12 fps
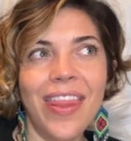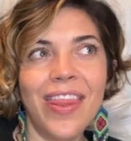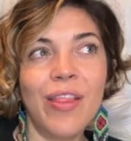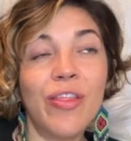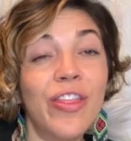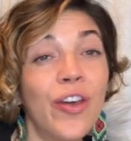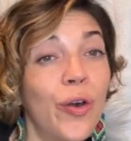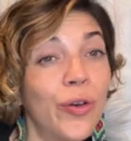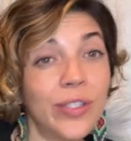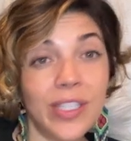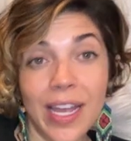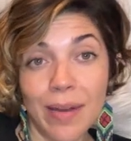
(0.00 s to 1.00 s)

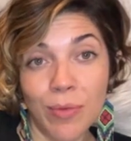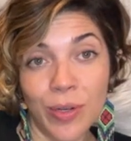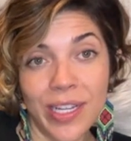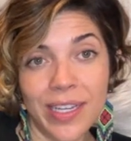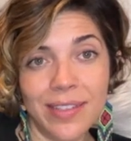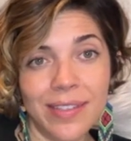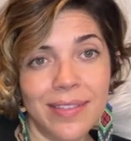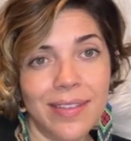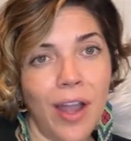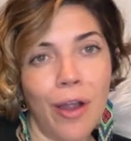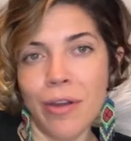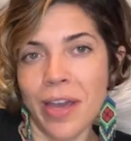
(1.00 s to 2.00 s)
Those kind of mornings
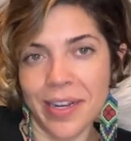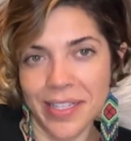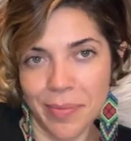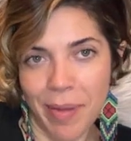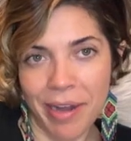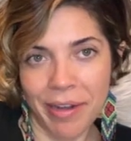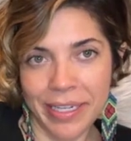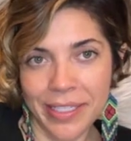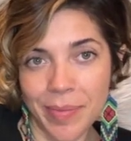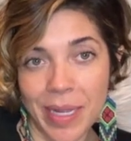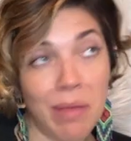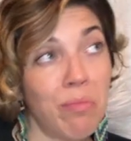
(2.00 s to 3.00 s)
are not inspiring
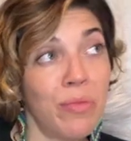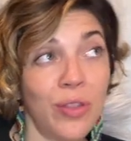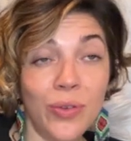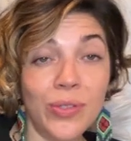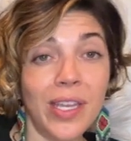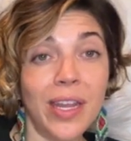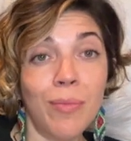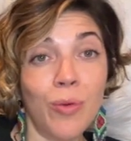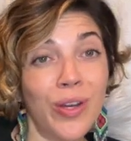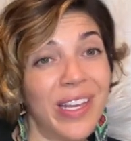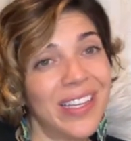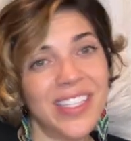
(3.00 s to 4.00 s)
to me. Those kind of
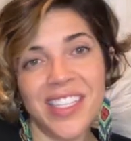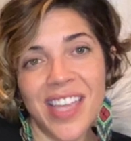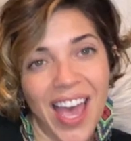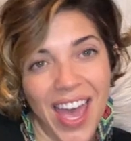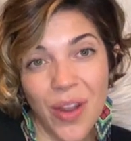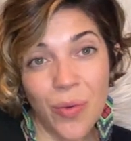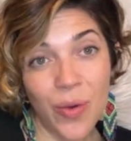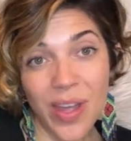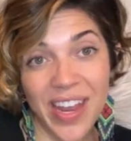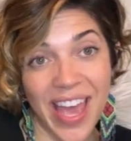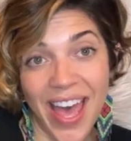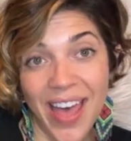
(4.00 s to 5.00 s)
mornings, I don't want
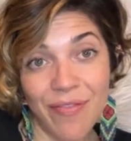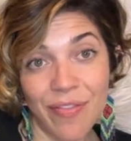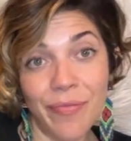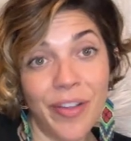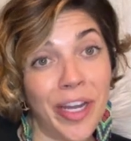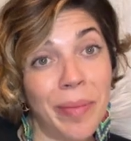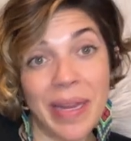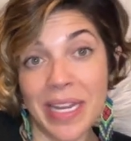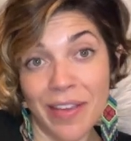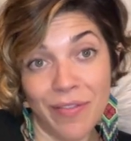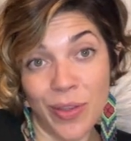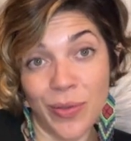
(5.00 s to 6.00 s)
to have very
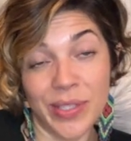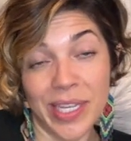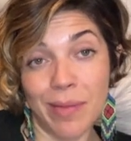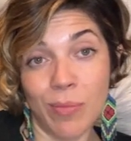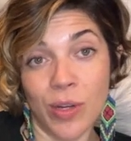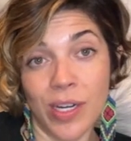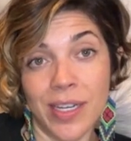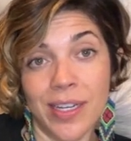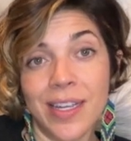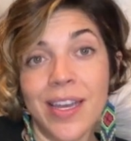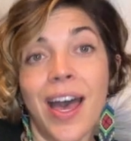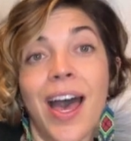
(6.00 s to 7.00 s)
many of those anymore.
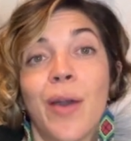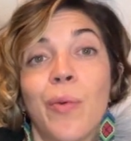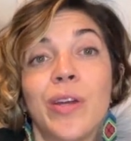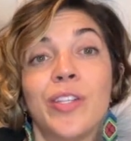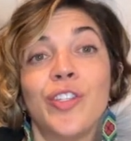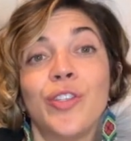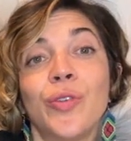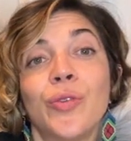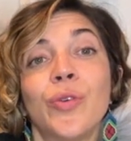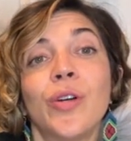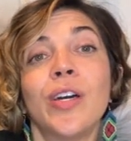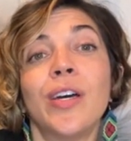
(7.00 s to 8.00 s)
I want
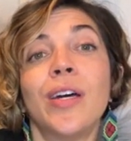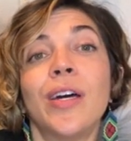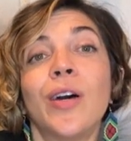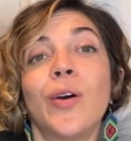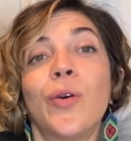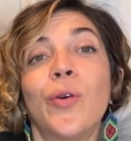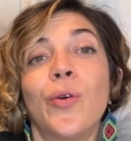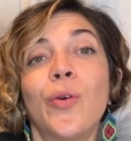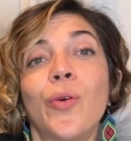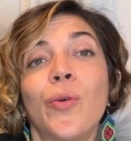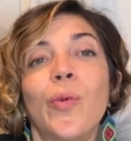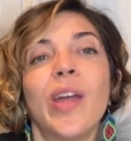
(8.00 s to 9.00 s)
to,
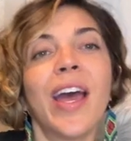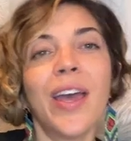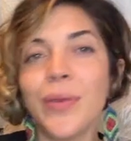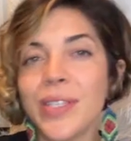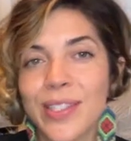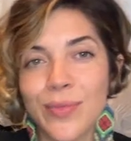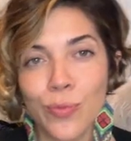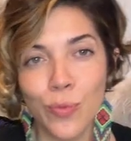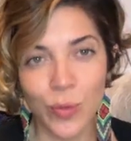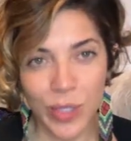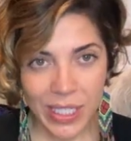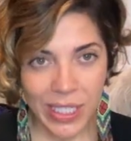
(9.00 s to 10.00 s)
when I was
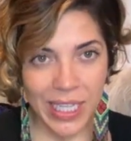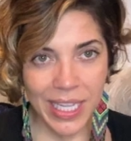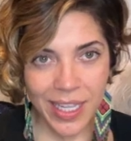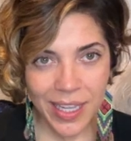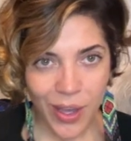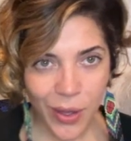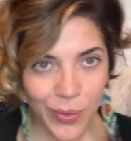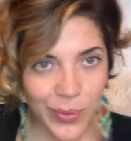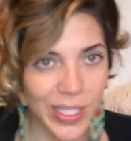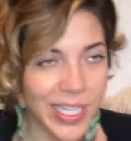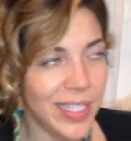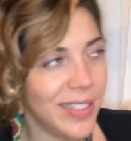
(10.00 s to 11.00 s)
really
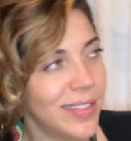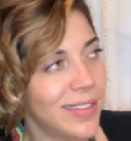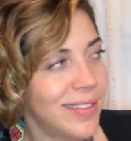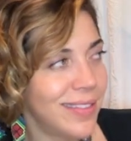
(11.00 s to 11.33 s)
honed in,